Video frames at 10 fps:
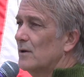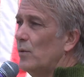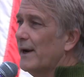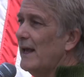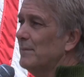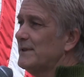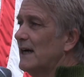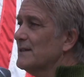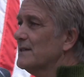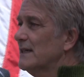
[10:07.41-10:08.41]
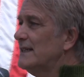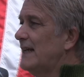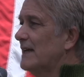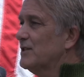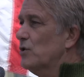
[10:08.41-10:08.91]
And what hemp does is it
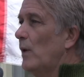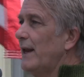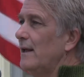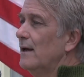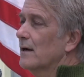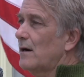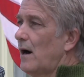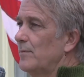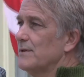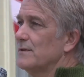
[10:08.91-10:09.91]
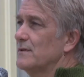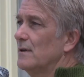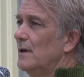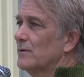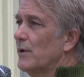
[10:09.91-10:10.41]
takes 20
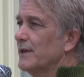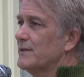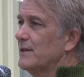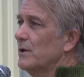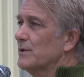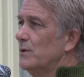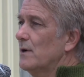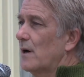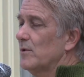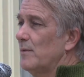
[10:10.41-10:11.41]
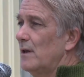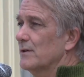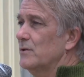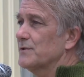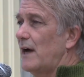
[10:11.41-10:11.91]
CO2 carbon
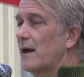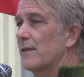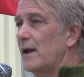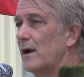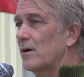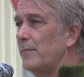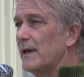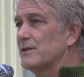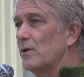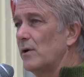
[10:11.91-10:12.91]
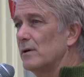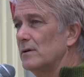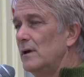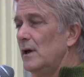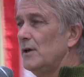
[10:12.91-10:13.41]
molecules out of the air, makes an oil,